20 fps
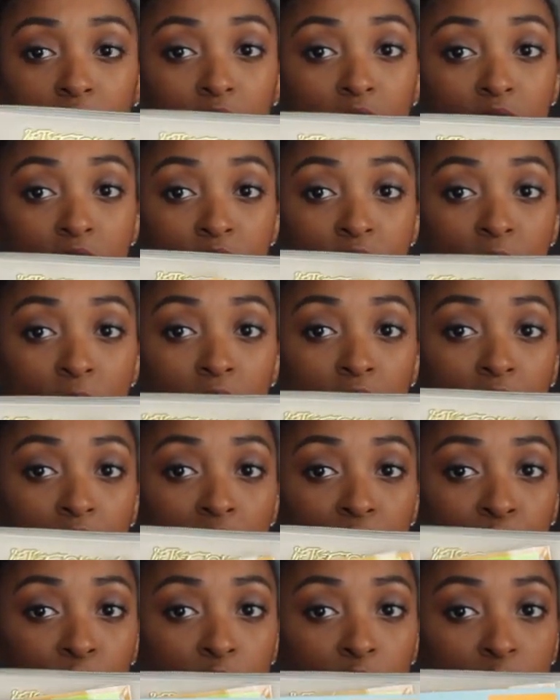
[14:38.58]
and this is what the
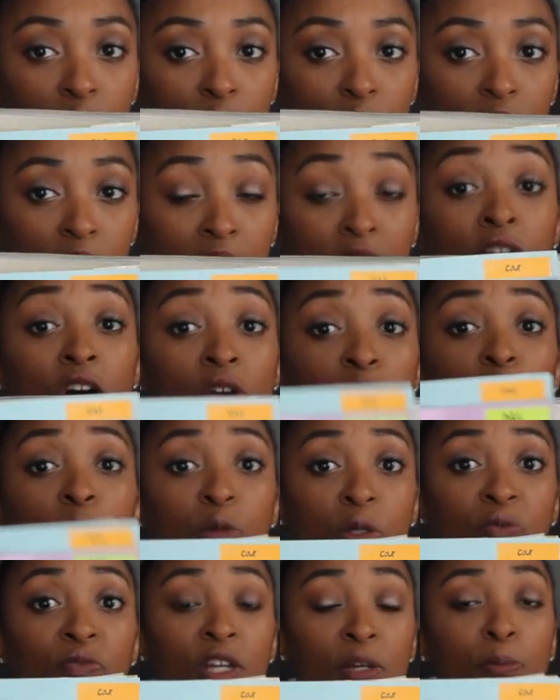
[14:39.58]
envelopes, like the
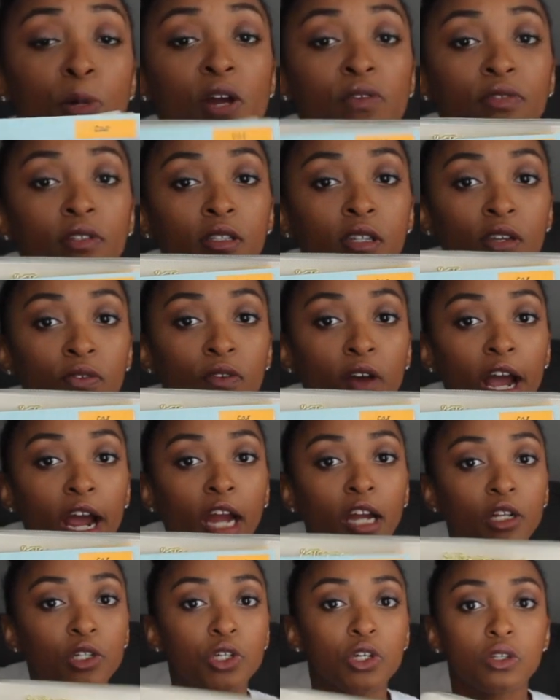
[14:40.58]
envelopes fit perfectly
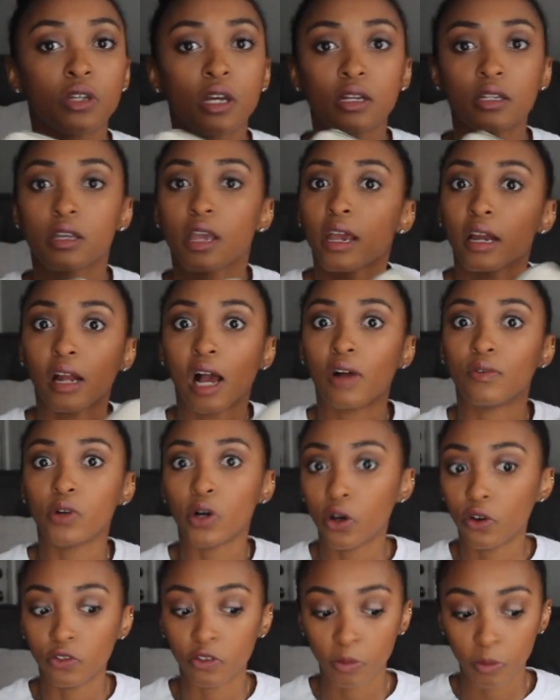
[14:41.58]
fine, it's just I just can't have
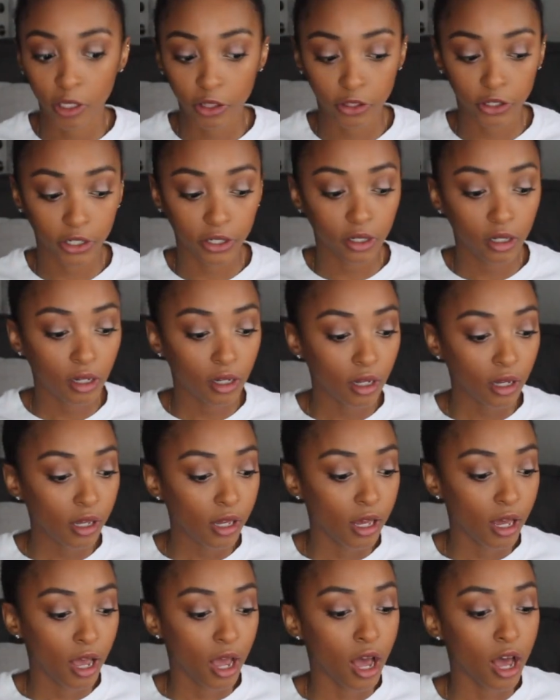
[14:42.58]
all of them in
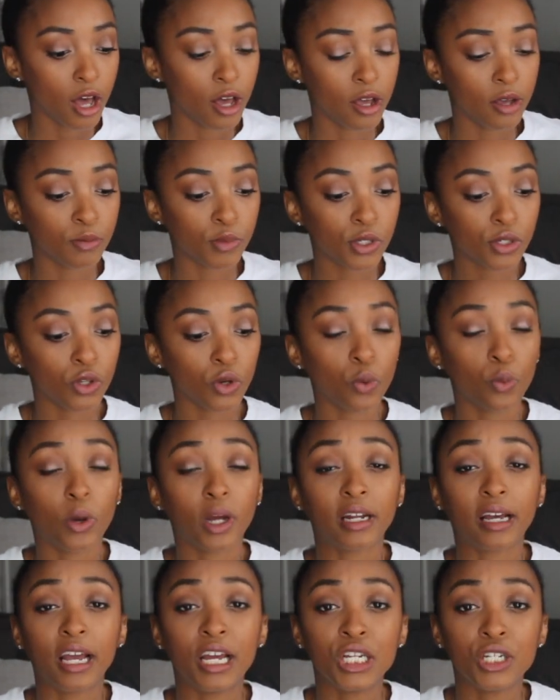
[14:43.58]
there. So
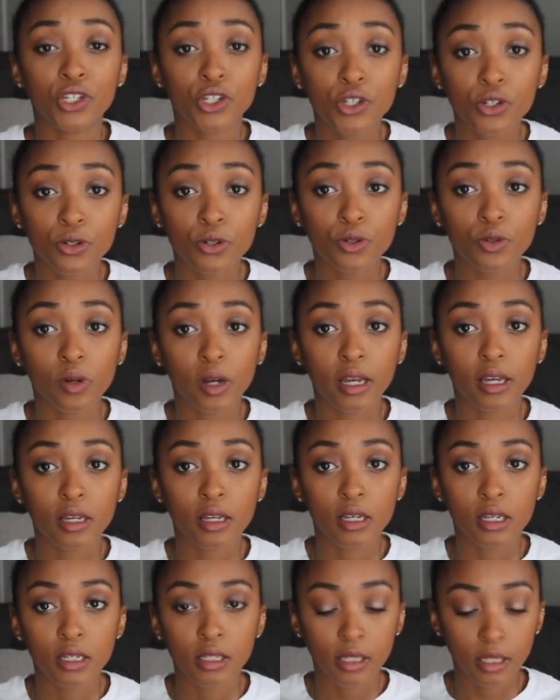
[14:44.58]
what I do
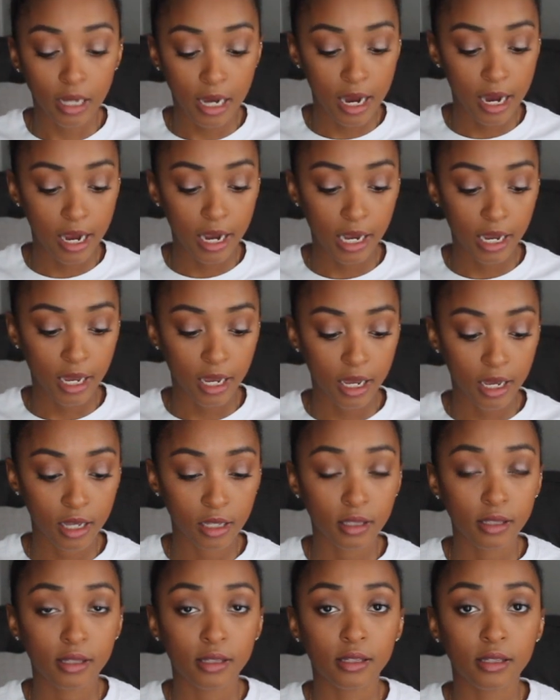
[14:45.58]
is I
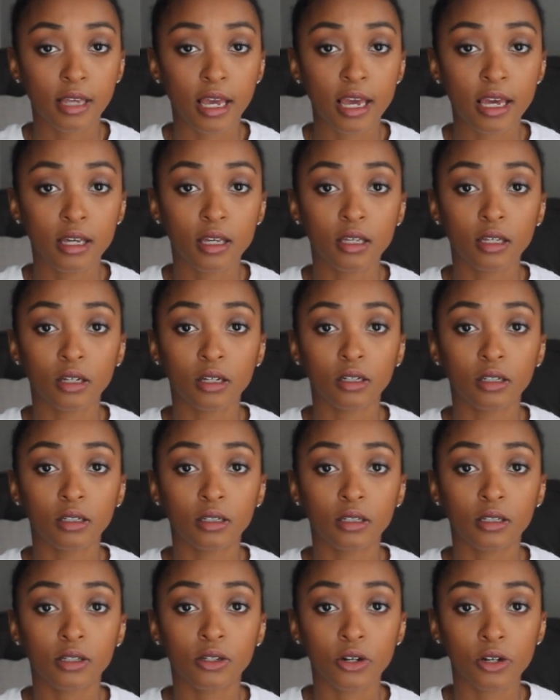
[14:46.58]
take
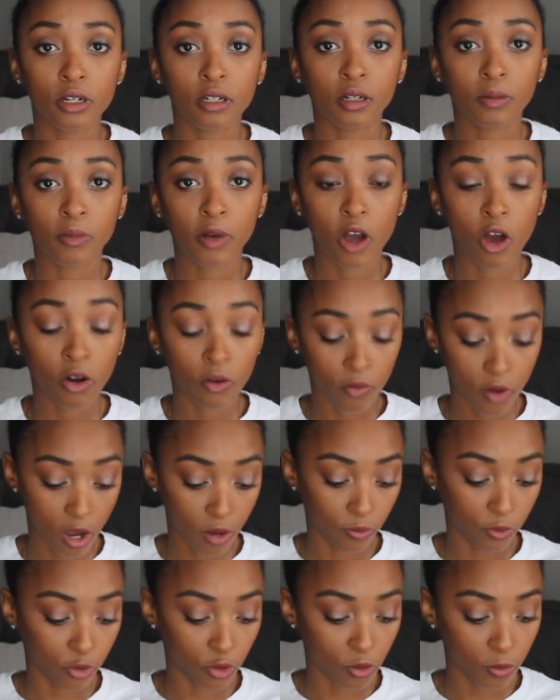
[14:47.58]
a certain amount of
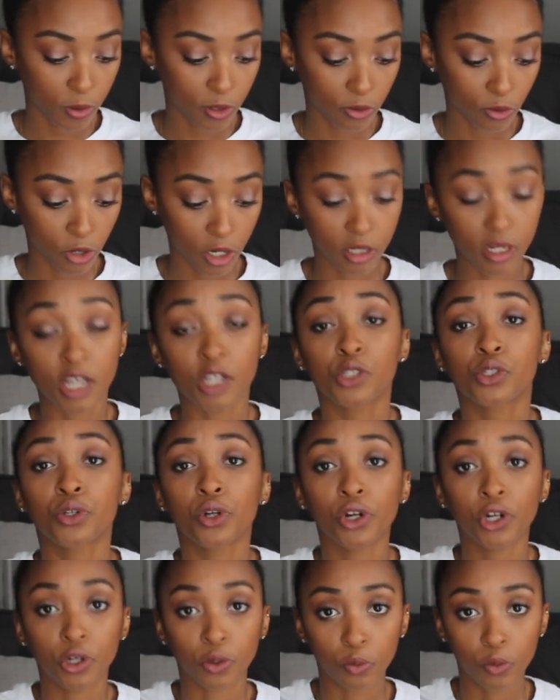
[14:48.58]
envelopes, or I take
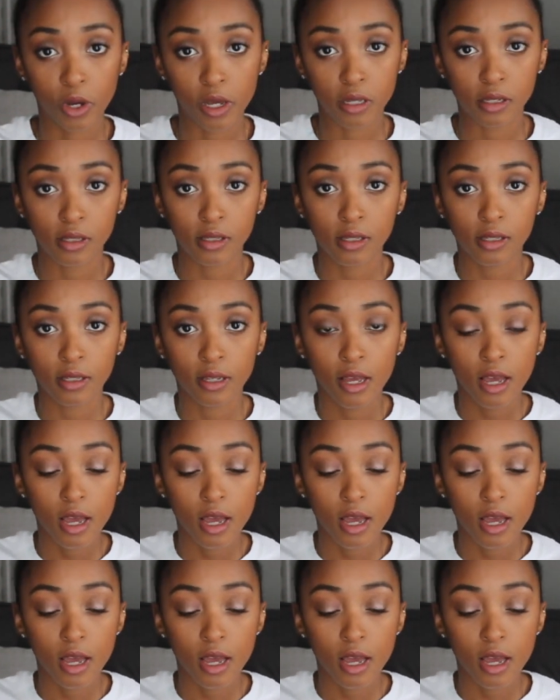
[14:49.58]
certain ones.